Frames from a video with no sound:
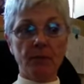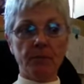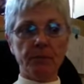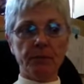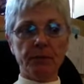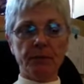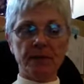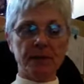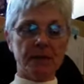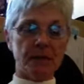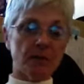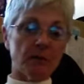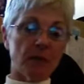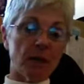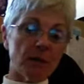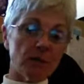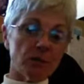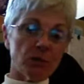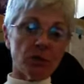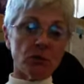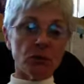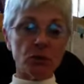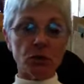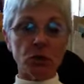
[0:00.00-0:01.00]
but
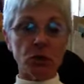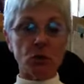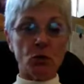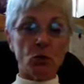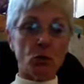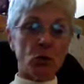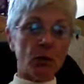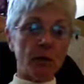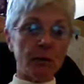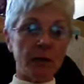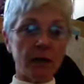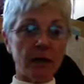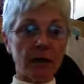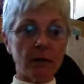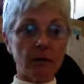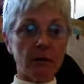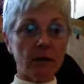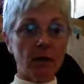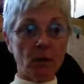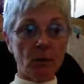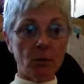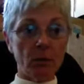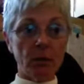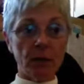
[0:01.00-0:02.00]
sometimes she was squirming a
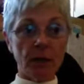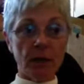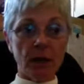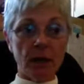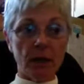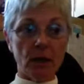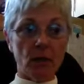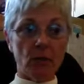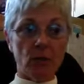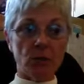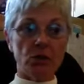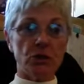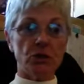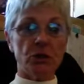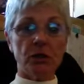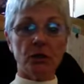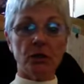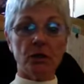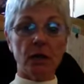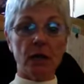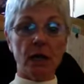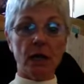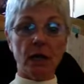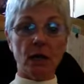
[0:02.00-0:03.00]
little bit,
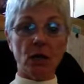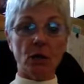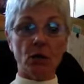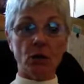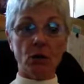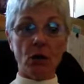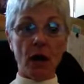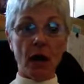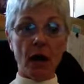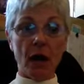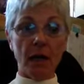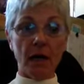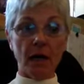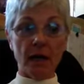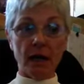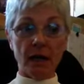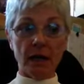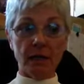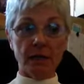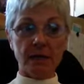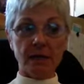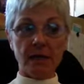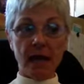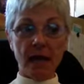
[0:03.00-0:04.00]
and her eye
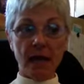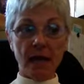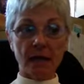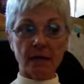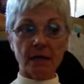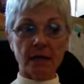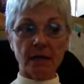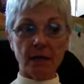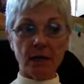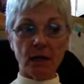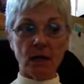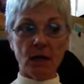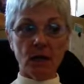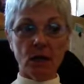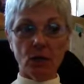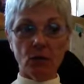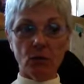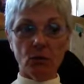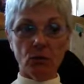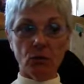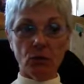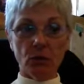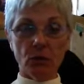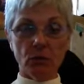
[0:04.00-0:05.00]
contact
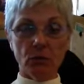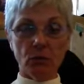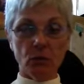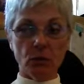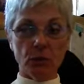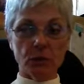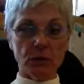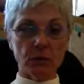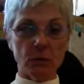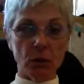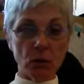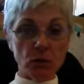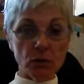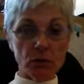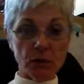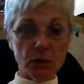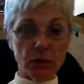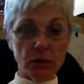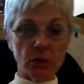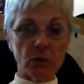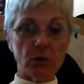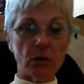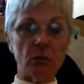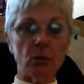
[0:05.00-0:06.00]
was mostly
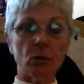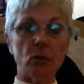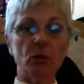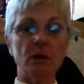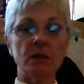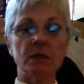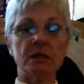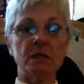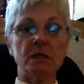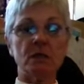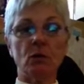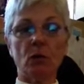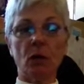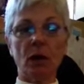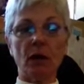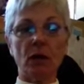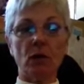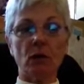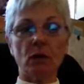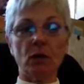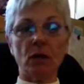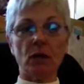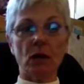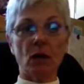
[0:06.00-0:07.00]
good, but once in a while it
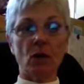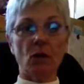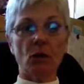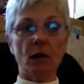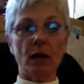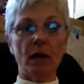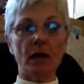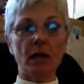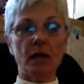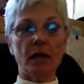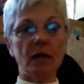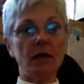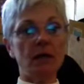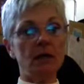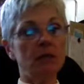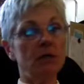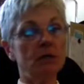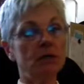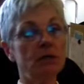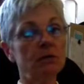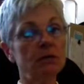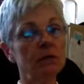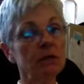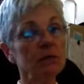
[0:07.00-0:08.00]
would go away.
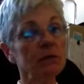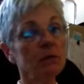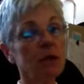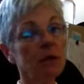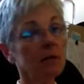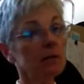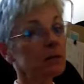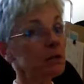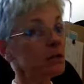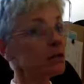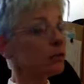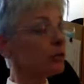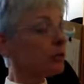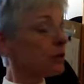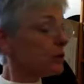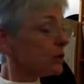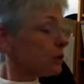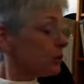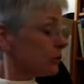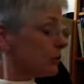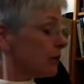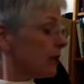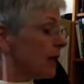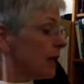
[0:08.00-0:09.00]
She would sometimes twist
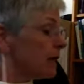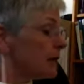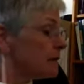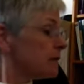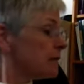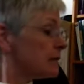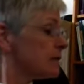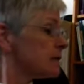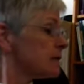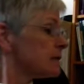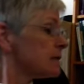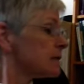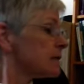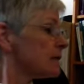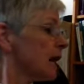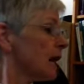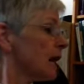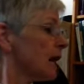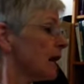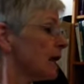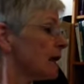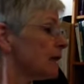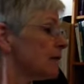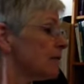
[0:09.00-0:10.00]
her head to the
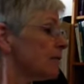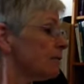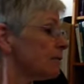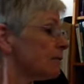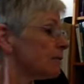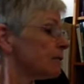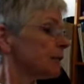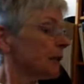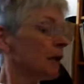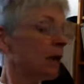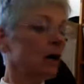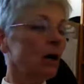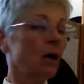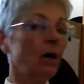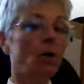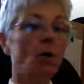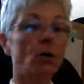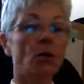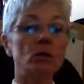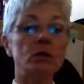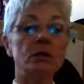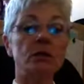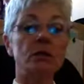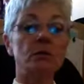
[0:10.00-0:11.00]
side
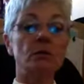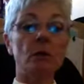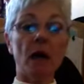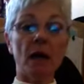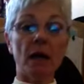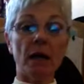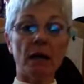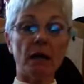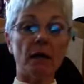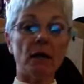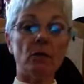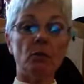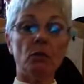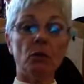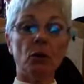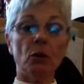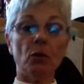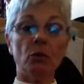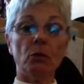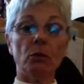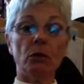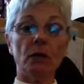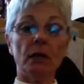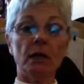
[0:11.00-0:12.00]
or smile
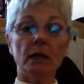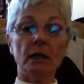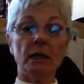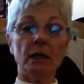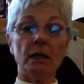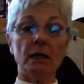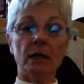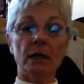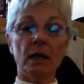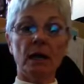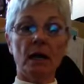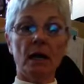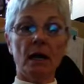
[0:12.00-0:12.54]
inappropriately.